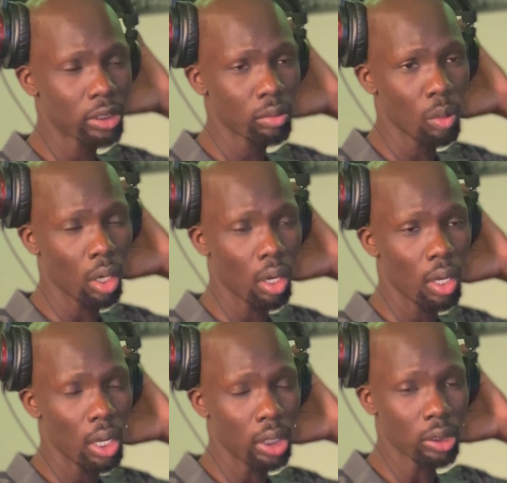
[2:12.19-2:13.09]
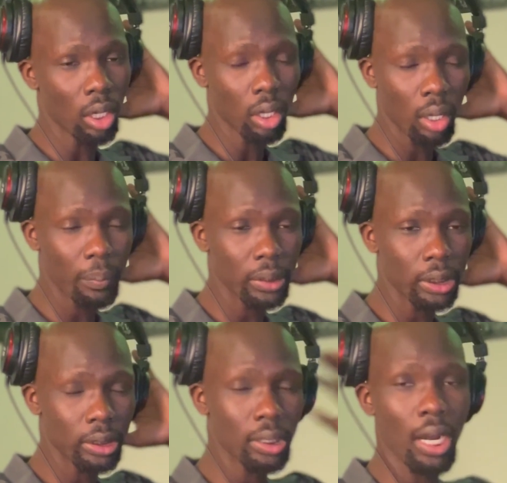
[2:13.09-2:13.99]
to a, a dunk
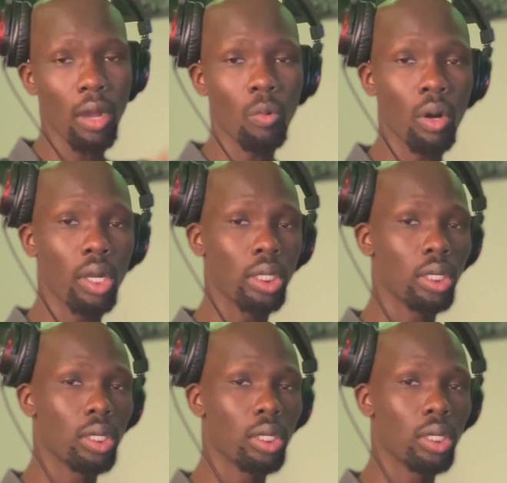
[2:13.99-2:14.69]
competition that I won.